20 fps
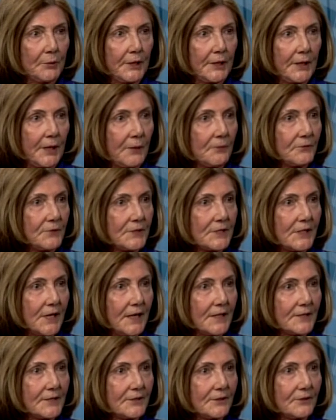being
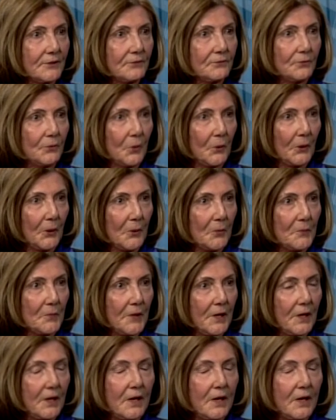emphasized in the forum.